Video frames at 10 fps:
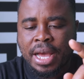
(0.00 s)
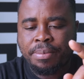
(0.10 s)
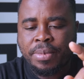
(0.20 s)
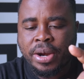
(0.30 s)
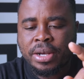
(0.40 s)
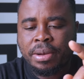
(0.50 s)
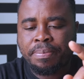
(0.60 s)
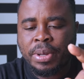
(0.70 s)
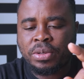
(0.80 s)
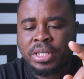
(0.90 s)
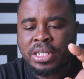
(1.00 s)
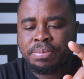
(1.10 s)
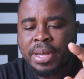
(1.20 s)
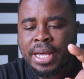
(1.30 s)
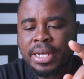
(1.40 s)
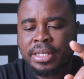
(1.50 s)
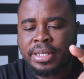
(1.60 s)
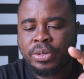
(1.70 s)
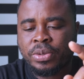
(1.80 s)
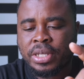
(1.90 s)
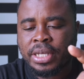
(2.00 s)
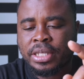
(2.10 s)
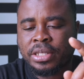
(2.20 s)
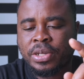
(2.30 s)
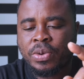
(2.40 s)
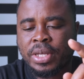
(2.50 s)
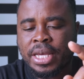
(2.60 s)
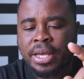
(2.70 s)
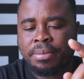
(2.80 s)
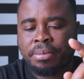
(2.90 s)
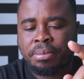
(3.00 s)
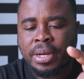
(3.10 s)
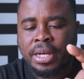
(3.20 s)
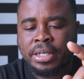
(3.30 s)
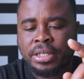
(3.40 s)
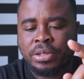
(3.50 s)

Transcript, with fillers: "America built these badass little kids. Don't get mad.